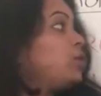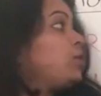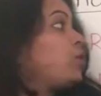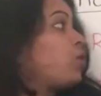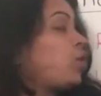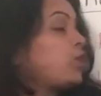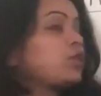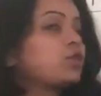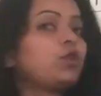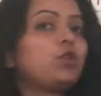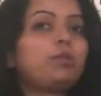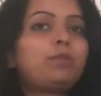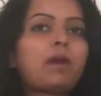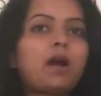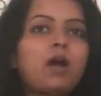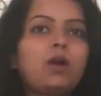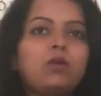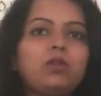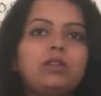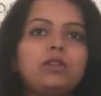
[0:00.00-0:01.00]
to Roscoe
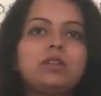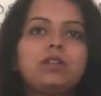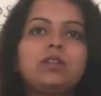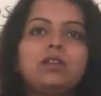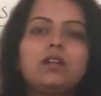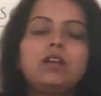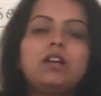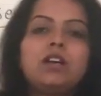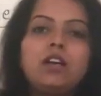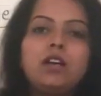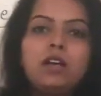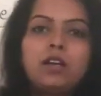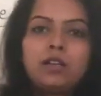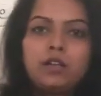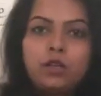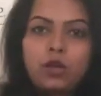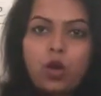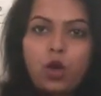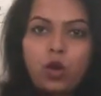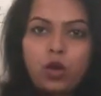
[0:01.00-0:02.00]
Pound,
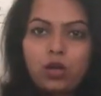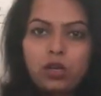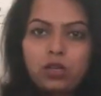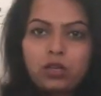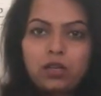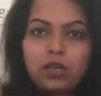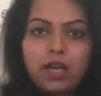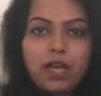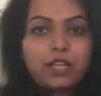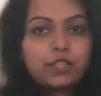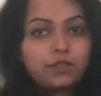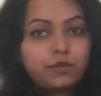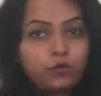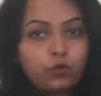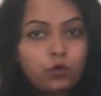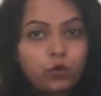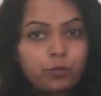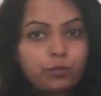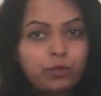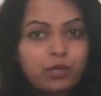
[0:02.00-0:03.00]
law has
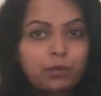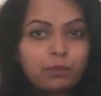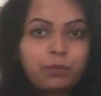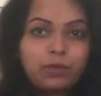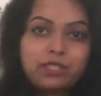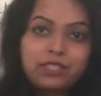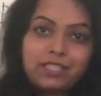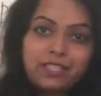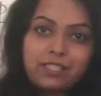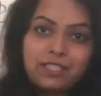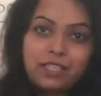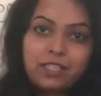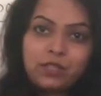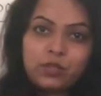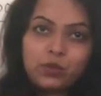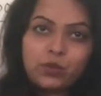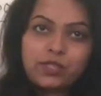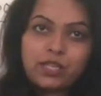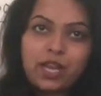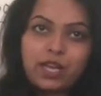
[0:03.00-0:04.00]
4 purposes in
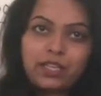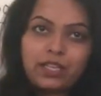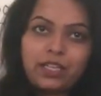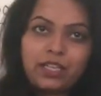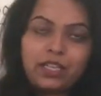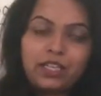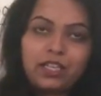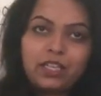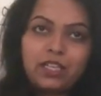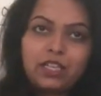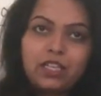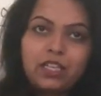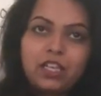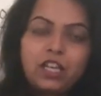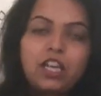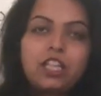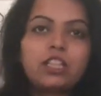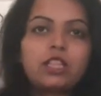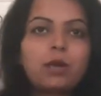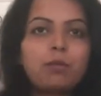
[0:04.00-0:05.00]
society.
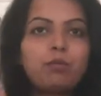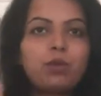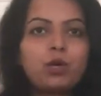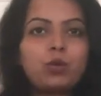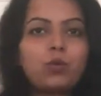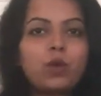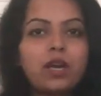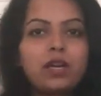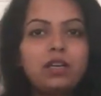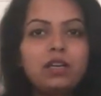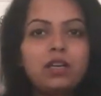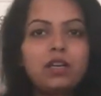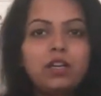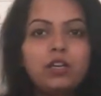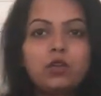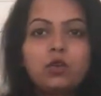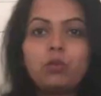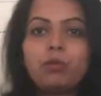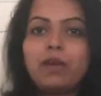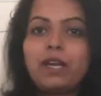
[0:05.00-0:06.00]
Number 1,
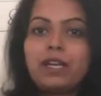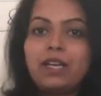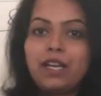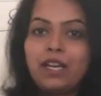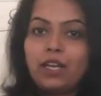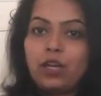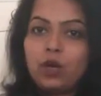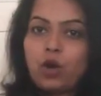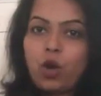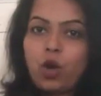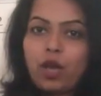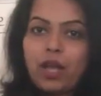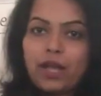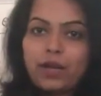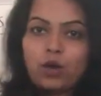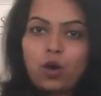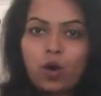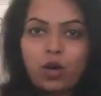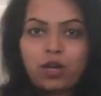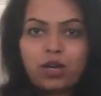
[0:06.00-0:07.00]
to maintain law and
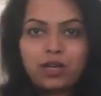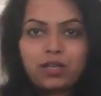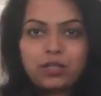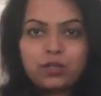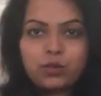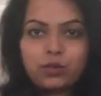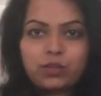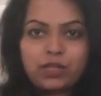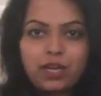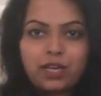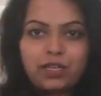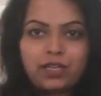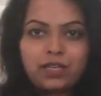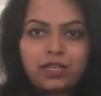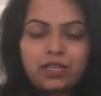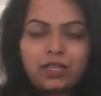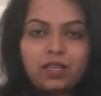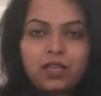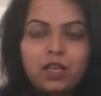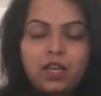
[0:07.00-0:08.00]
order in
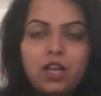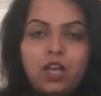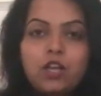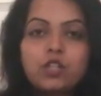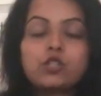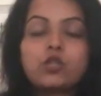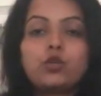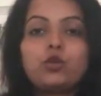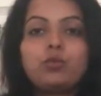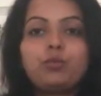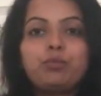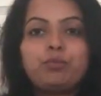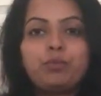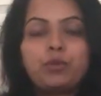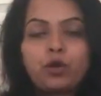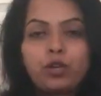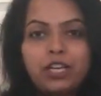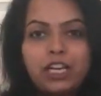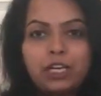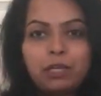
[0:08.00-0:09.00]
society. So to
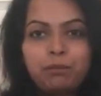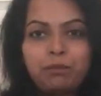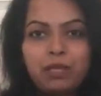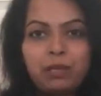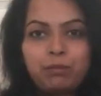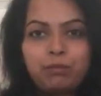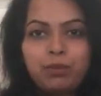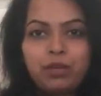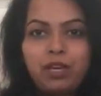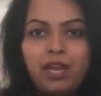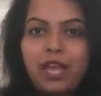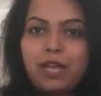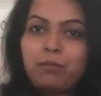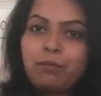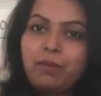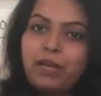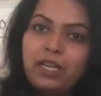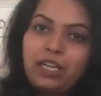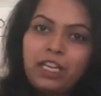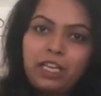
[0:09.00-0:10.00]
protect people and
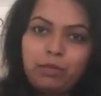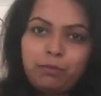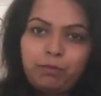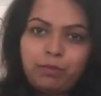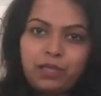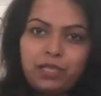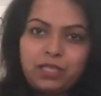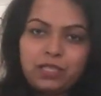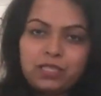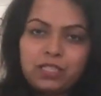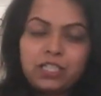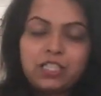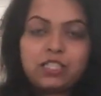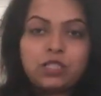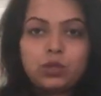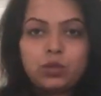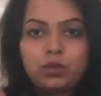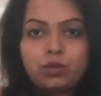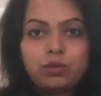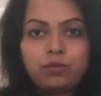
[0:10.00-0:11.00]
maintain peace is
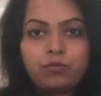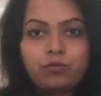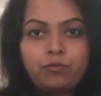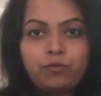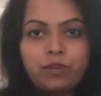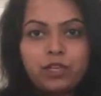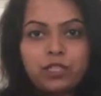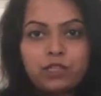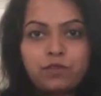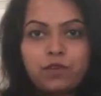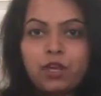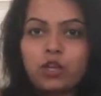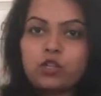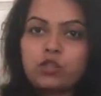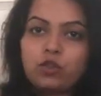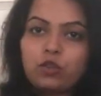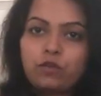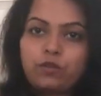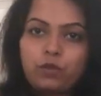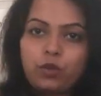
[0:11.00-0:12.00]
the first
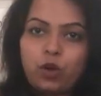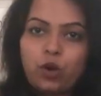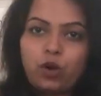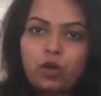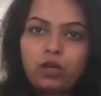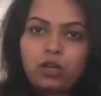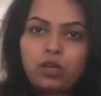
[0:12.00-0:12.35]
function of law.